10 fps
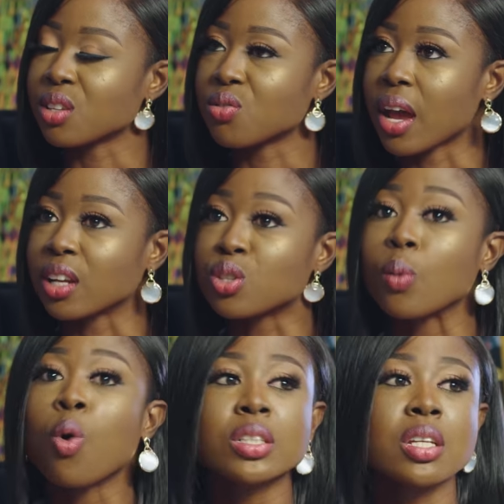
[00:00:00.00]
That's right. So
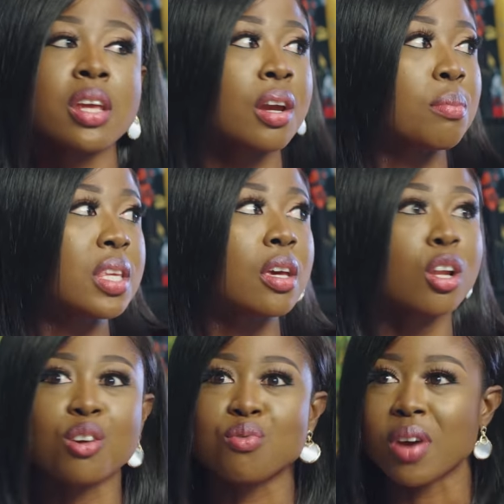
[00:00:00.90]
I walked in here and I'm seeing a
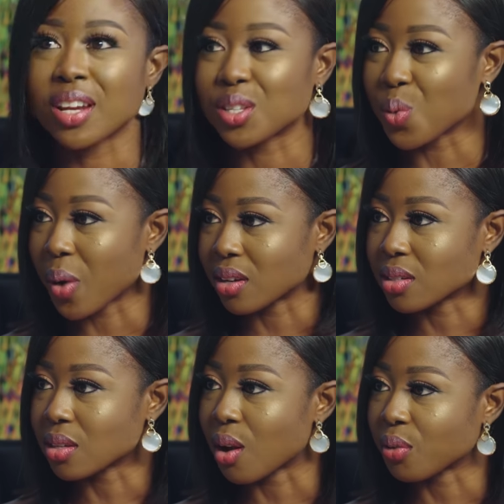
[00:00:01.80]
lot of ready-to-wear
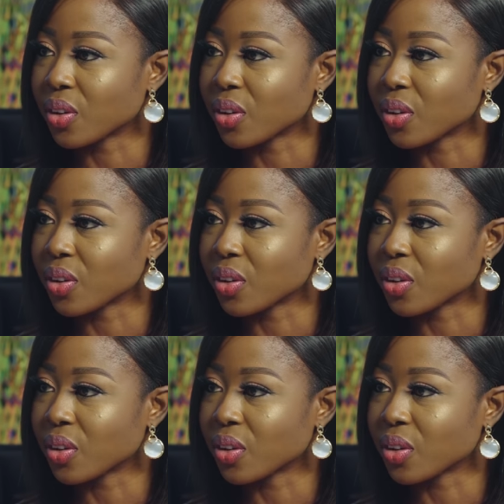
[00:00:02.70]
stuff.